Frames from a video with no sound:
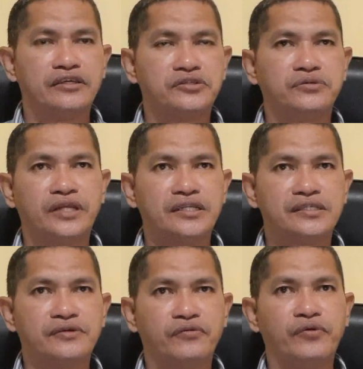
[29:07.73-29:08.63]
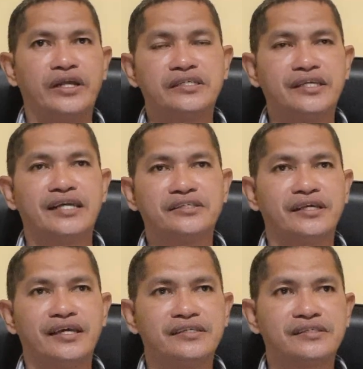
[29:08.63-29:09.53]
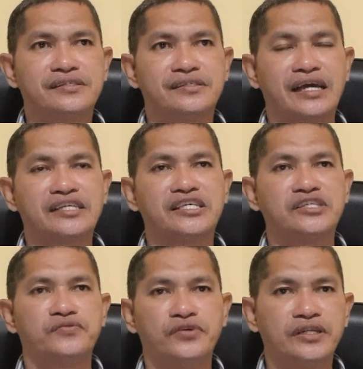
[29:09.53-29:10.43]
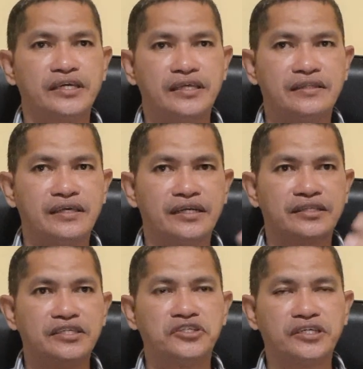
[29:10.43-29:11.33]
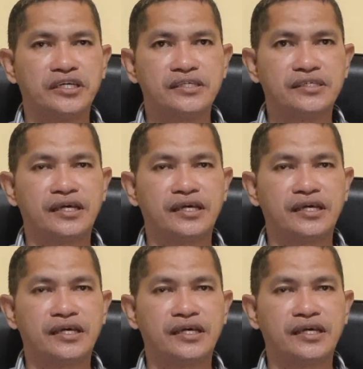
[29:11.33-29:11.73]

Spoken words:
students were judged as successful in their teaching in